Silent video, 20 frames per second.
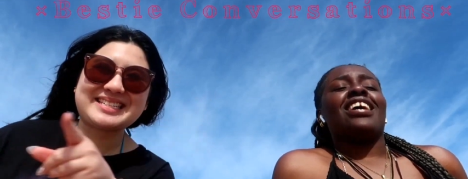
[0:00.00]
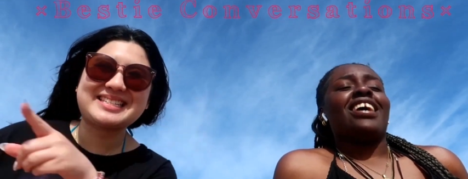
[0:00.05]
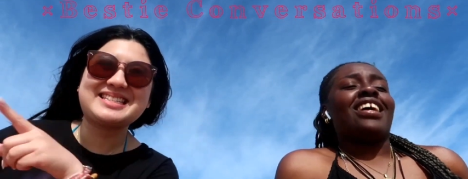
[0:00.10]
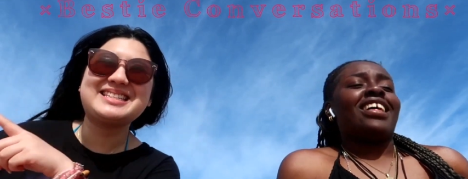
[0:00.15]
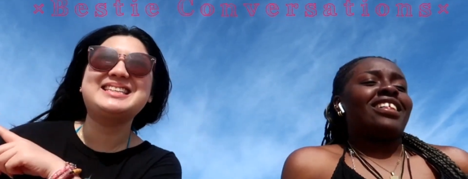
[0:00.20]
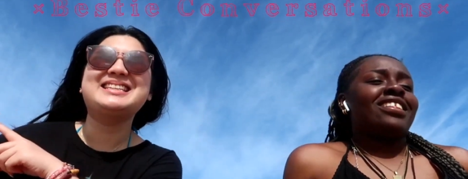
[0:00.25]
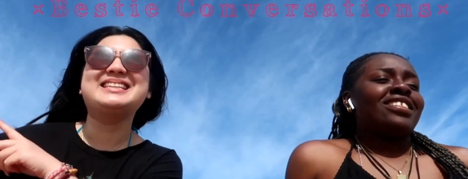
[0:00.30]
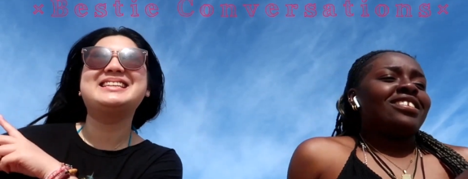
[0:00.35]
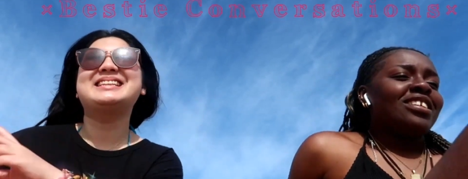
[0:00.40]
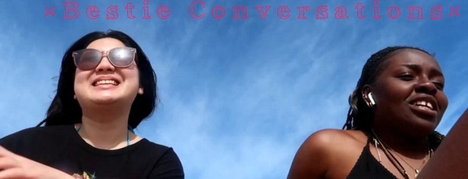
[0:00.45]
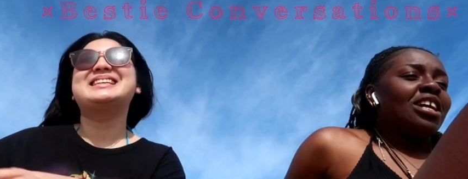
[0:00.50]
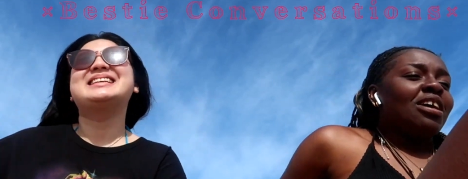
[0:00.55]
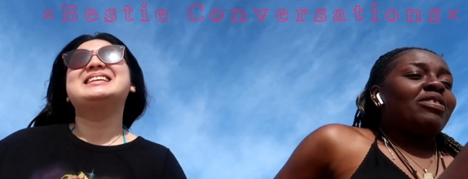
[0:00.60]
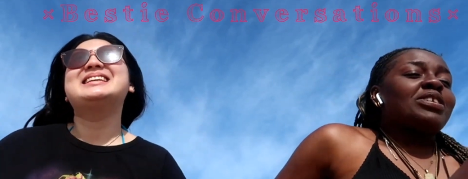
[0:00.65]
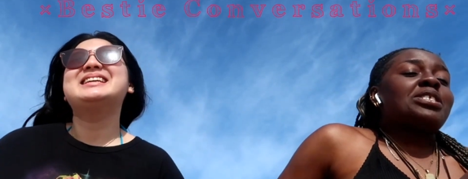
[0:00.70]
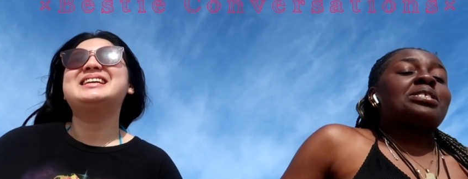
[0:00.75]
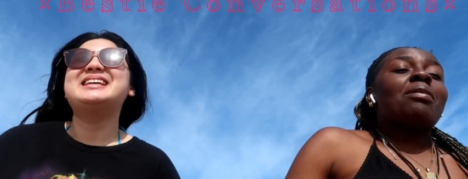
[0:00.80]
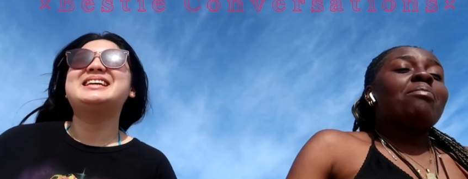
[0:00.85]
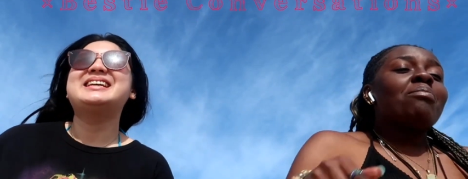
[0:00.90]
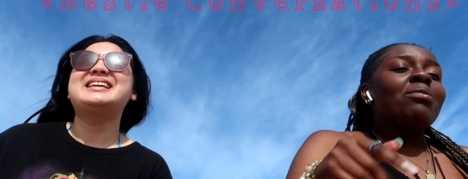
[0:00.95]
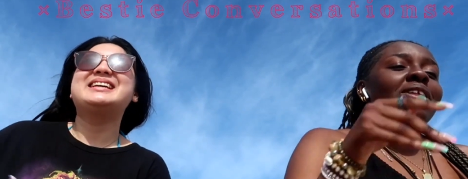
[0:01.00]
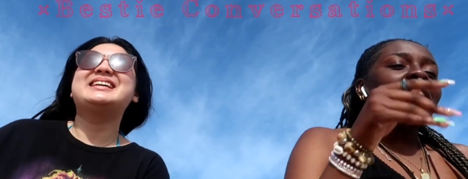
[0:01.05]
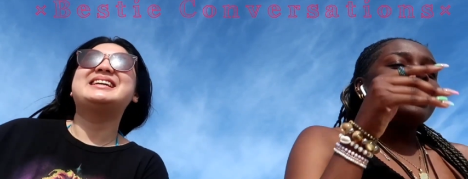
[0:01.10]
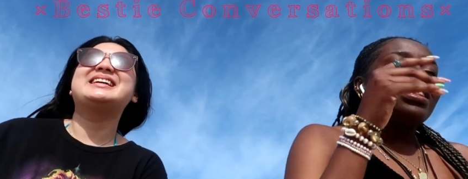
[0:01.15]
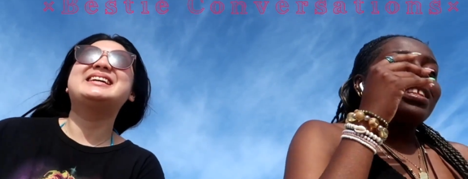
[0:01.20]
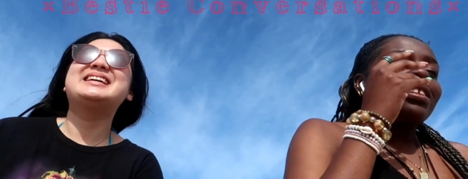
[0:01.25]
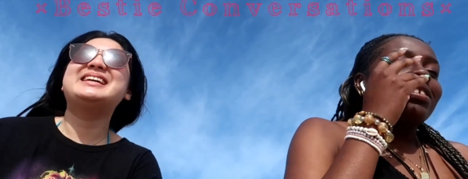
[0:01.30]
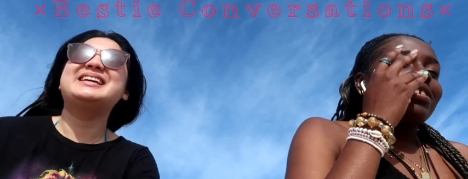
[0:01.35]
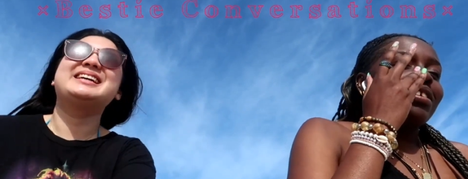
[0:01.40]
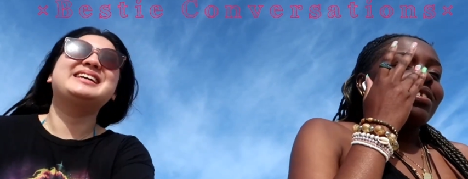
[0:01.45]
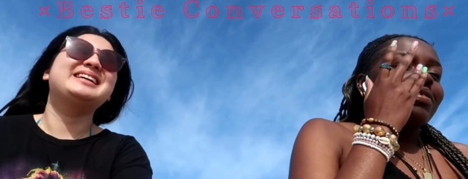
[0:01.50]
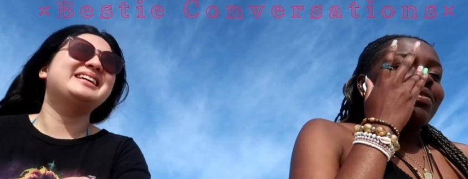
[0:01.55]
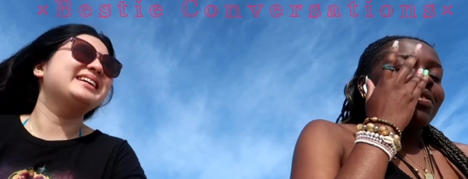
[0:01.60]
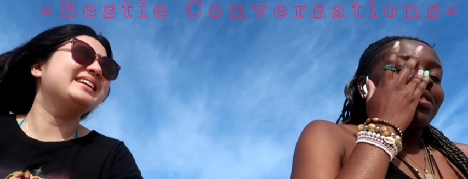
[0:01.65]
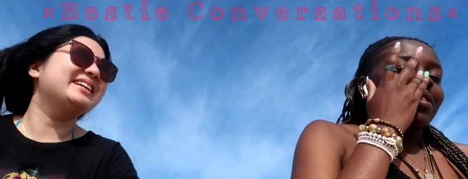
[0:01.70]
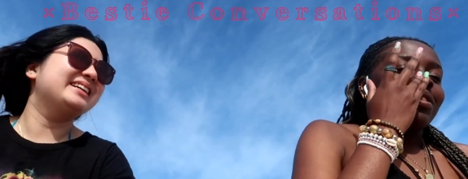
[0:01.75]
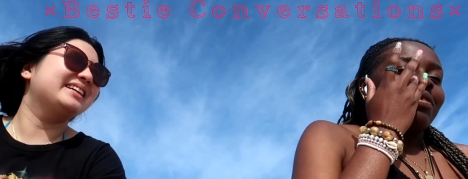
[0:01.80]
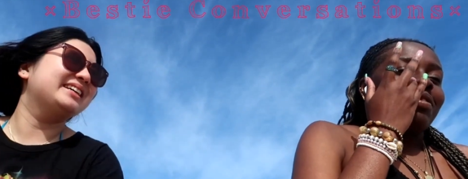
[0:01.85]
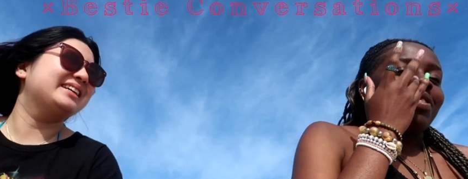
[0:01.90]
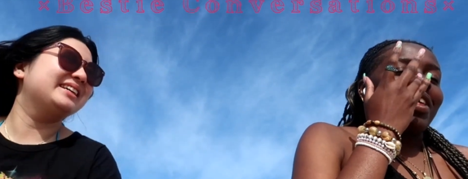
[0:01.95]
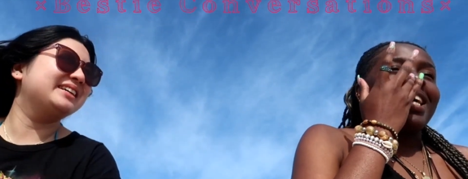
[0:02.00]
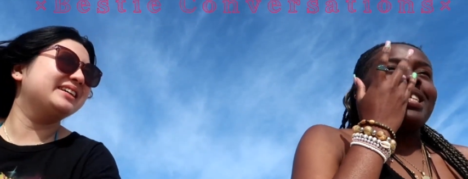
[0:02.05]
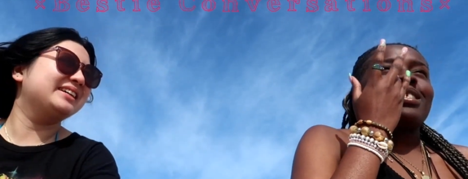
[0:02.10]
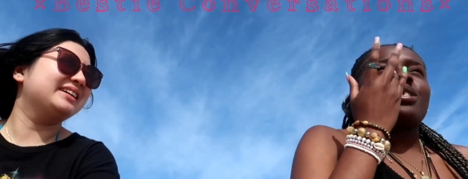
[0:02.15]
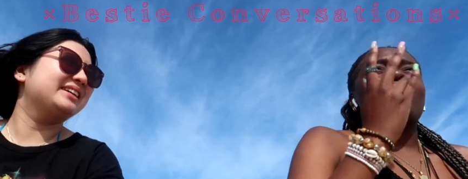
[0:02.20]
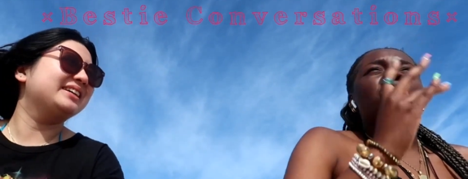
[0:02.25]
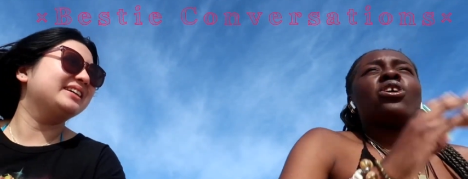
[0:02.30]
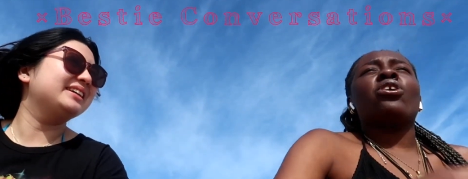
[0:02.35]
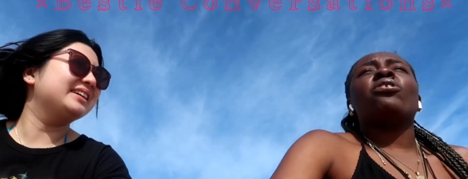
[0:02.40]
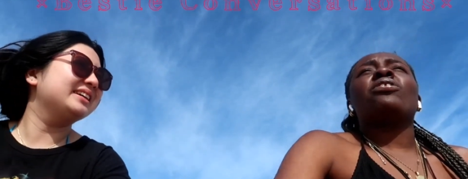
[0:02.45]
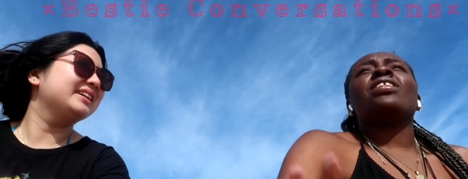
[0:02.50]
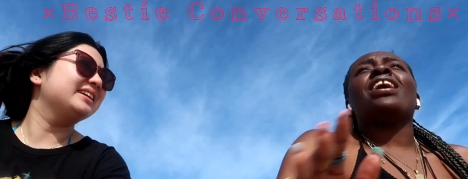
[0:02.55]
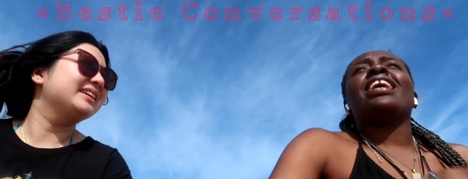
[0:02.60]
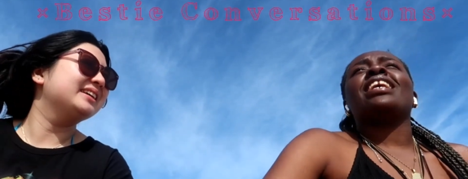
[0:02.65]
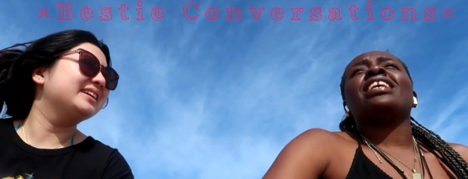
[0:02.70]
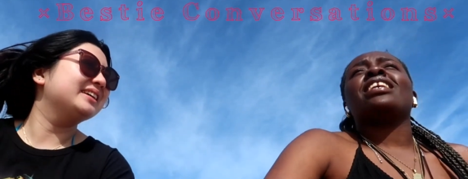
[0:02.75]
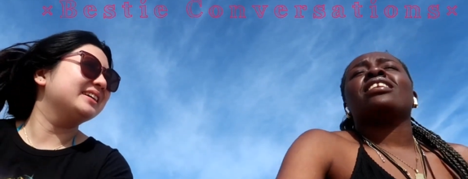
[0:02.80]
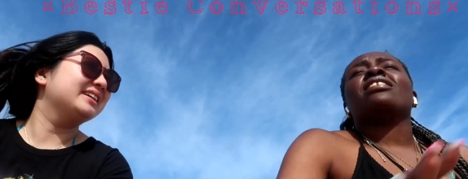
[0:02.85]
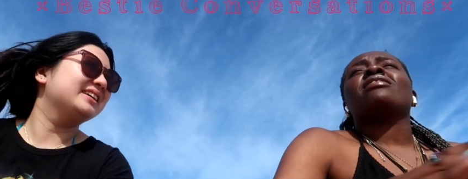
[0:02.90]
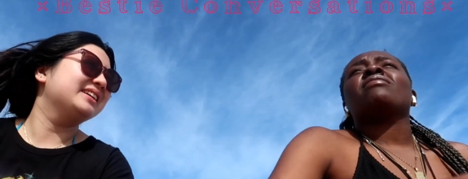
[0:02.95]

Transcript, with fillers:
Speaker 1: Yeah. For someone that's so like